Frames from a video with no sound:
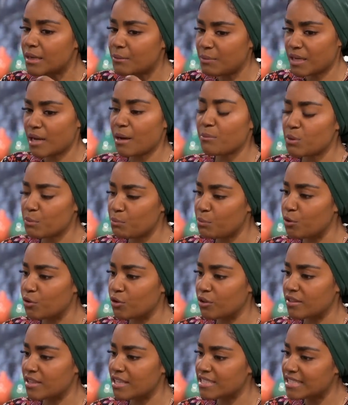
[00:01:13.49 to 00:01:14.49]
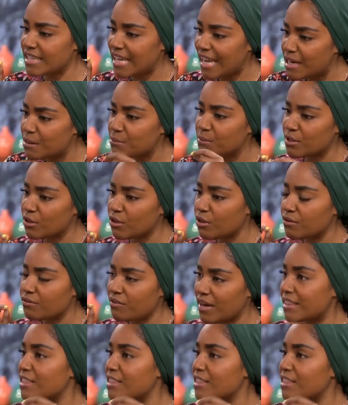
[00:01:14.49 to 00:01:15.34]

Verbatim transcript: pick up the book, there's the element of...